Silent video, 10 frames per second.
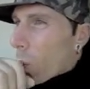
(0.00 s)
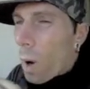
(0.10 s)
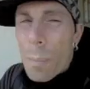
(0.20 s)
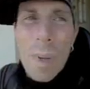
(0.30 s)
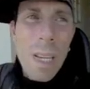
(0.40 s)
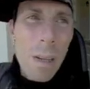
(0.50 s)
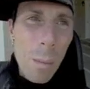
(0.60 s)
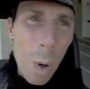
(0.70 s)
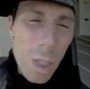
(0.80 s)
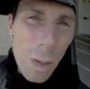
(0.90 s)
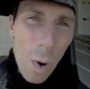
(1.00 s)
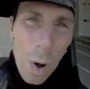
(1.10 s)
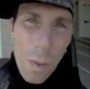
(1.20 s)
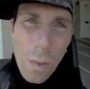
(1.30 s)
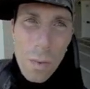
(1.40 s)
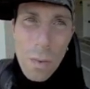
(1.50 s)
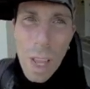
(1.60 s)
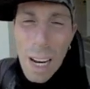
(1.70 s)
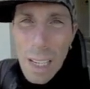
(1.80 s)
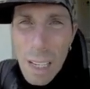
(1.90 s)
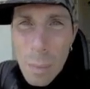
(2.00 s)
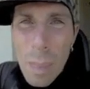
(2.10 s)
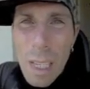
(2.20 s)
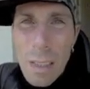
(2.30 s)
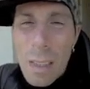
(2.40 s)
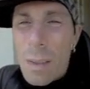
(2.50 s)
One being, most of all, not eating meat.